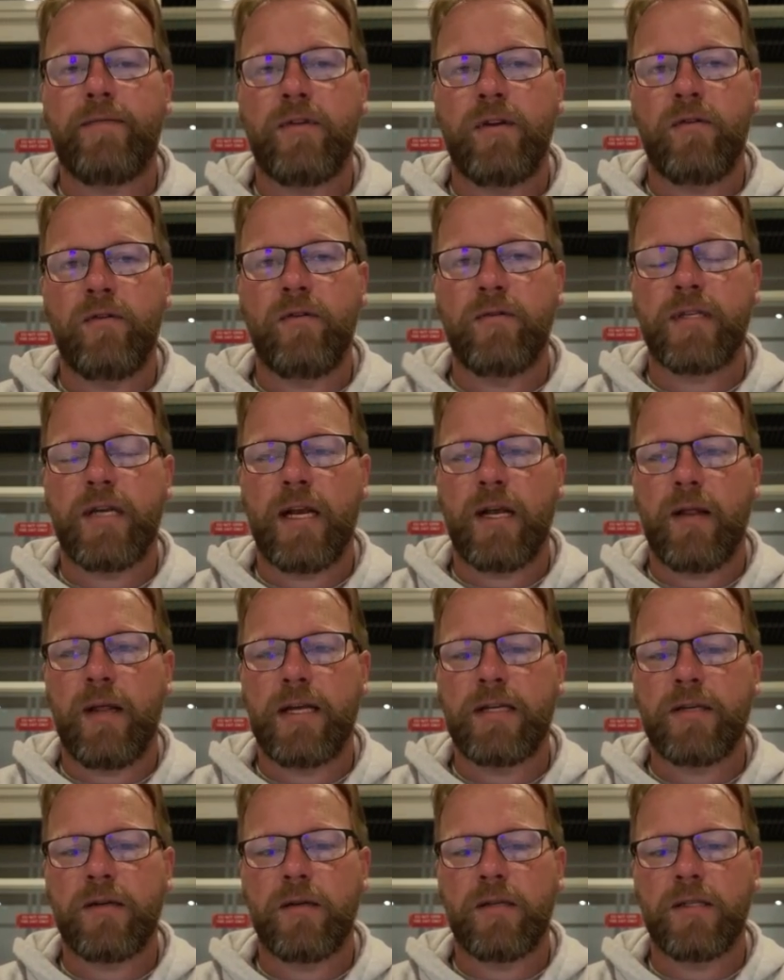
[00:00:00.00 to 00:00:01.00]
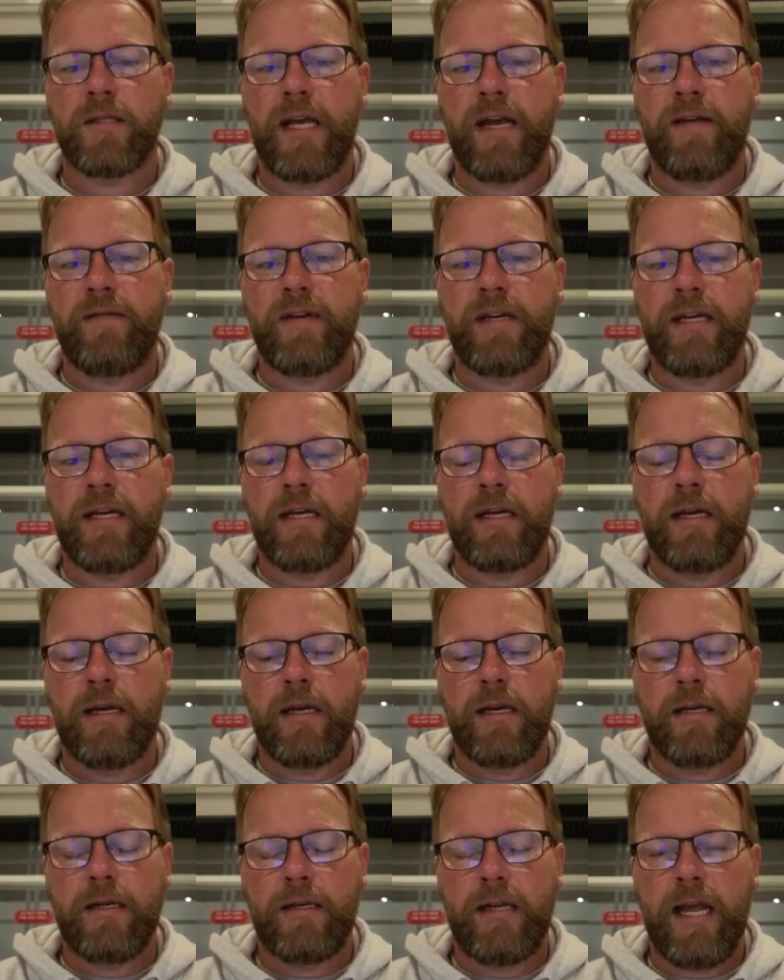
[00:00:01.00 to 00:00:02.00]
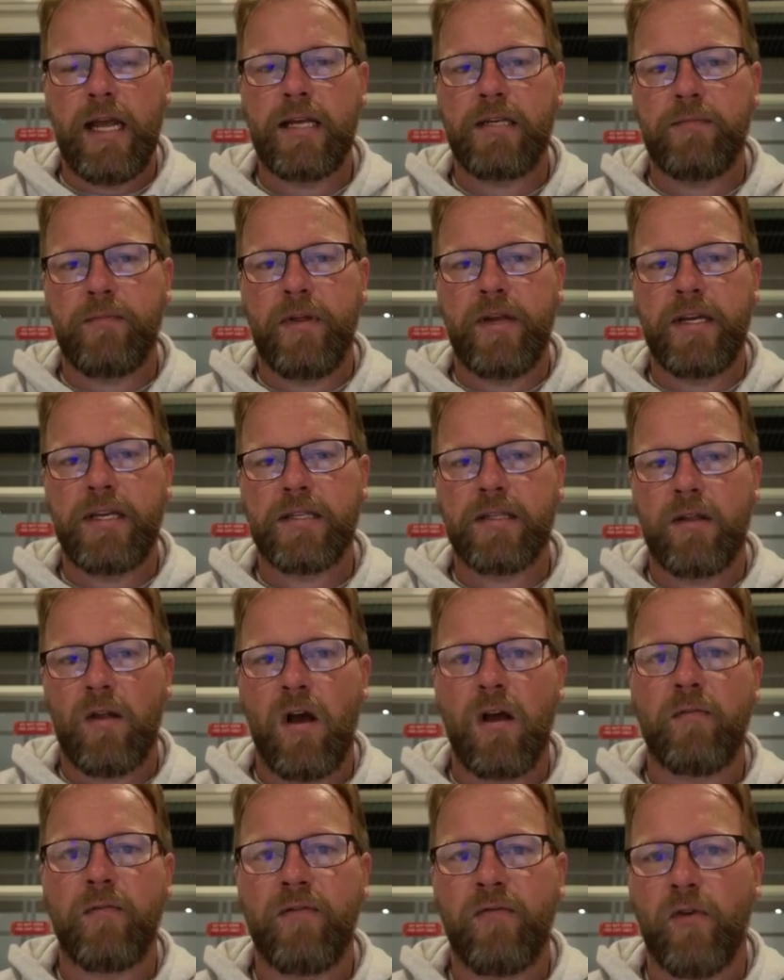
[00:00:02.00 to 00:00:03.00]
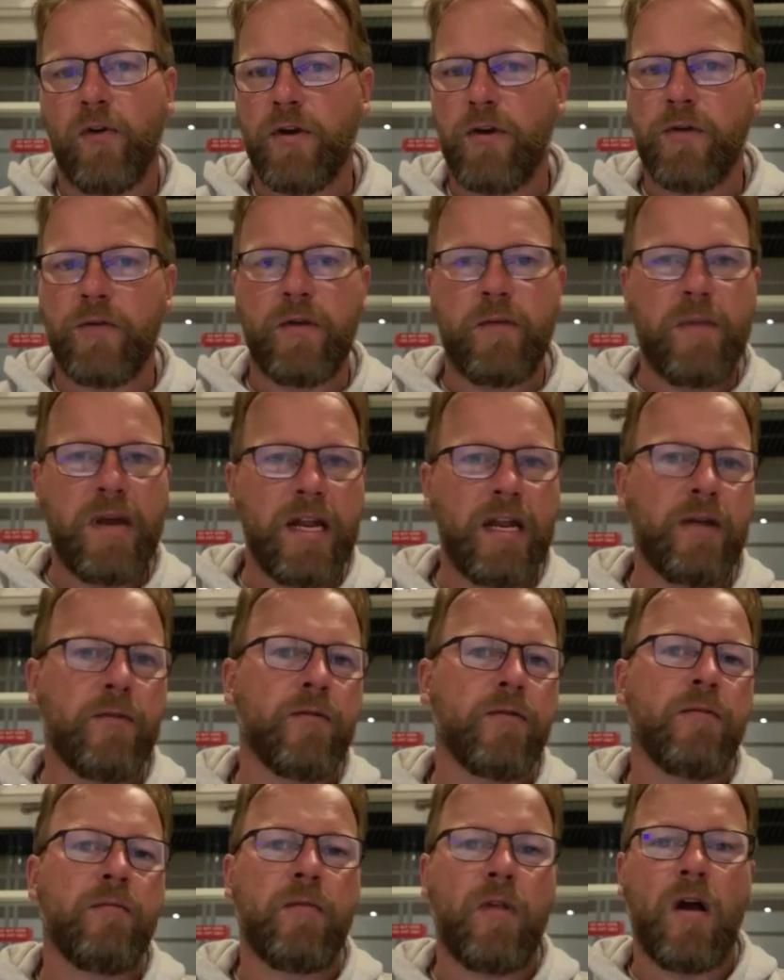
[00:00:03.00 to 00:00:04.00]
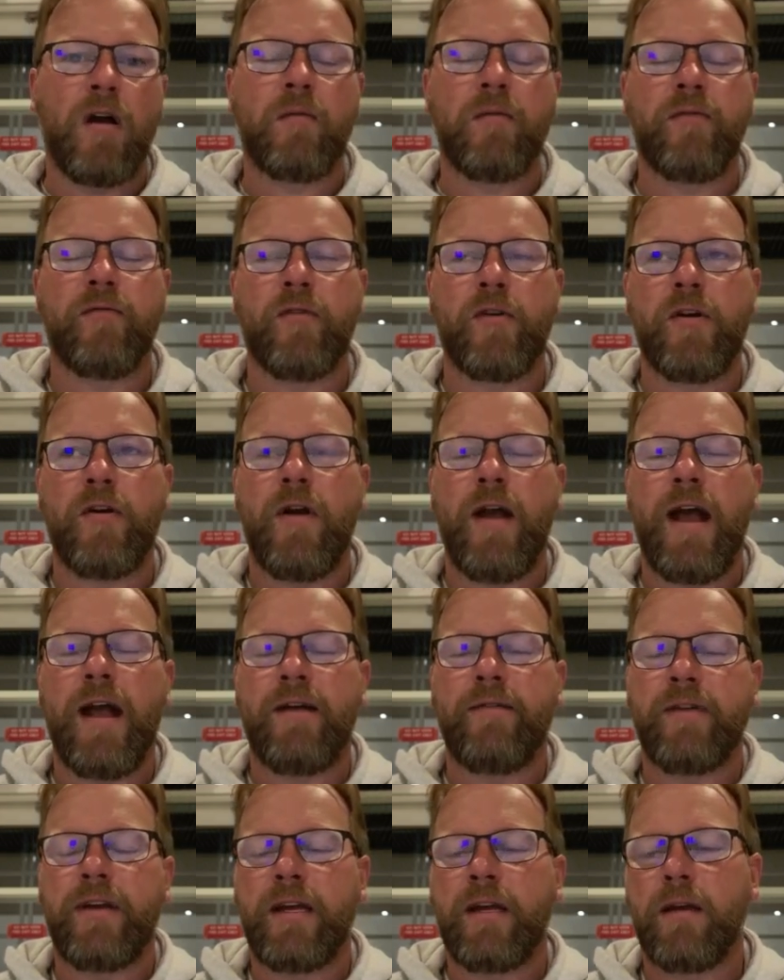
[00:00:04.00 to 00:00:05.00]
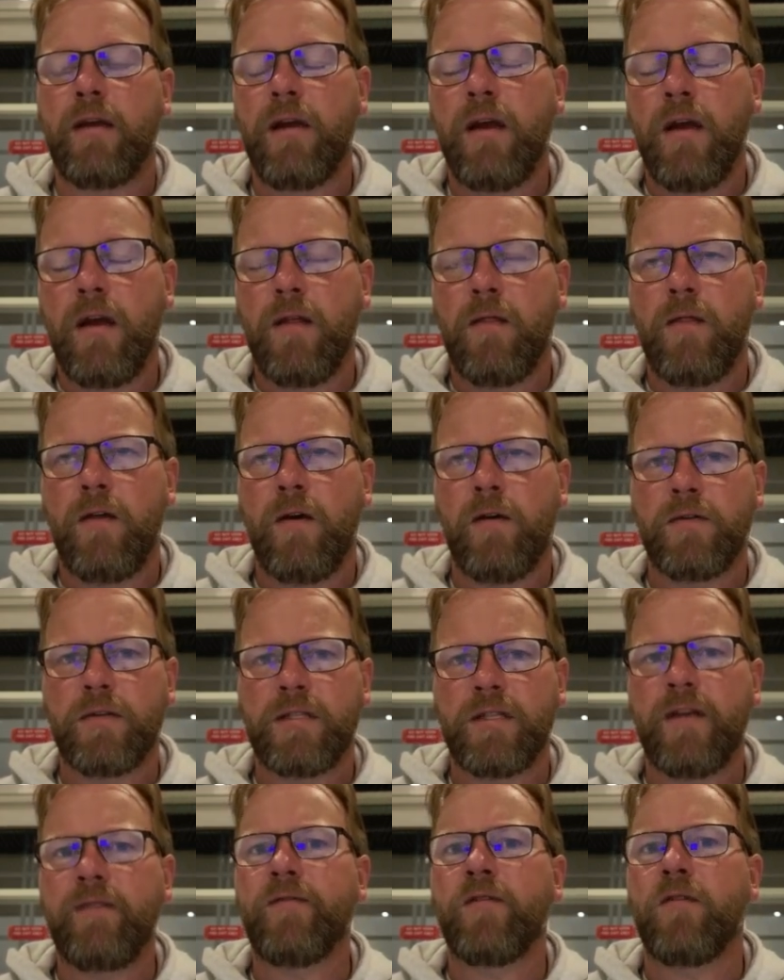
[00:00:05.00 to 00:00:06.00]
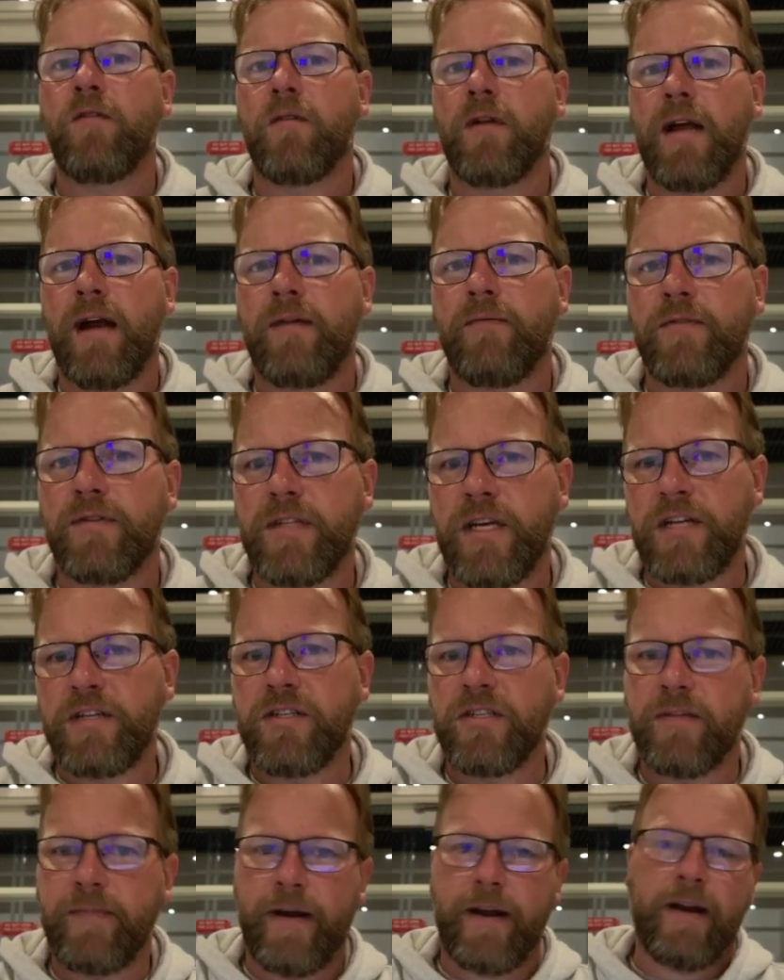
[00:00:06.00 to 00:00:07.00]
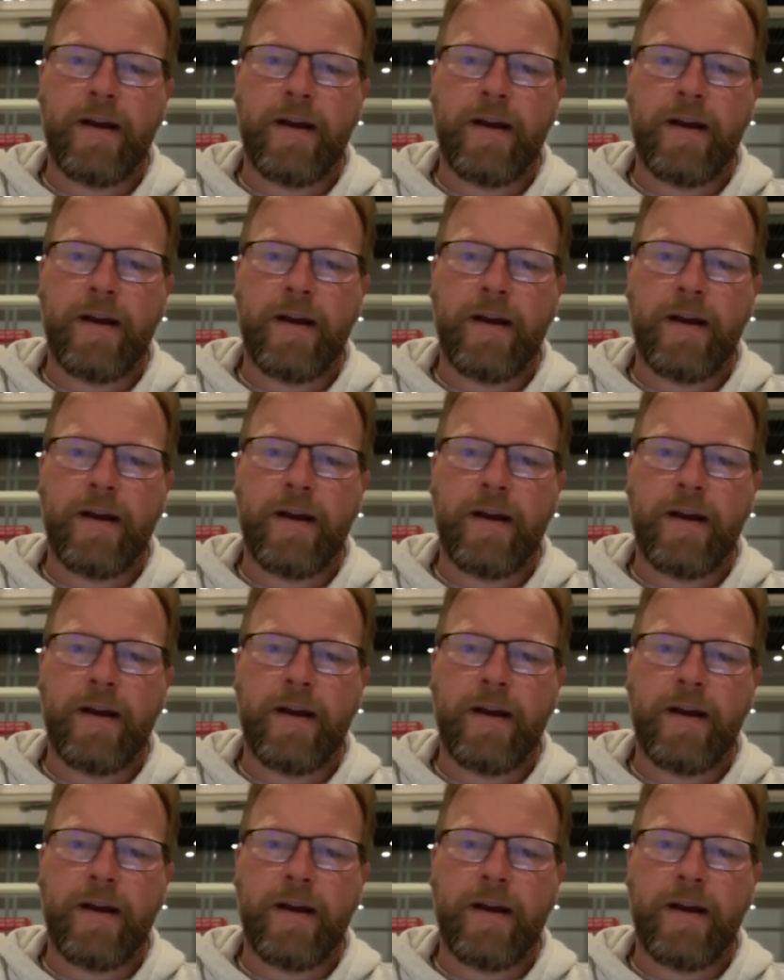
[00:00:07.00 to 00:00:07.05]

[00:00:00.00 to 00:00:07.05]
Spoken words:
to do with psychological safety takes place long before you're in the meeting room, long before you're having those difficult conversations about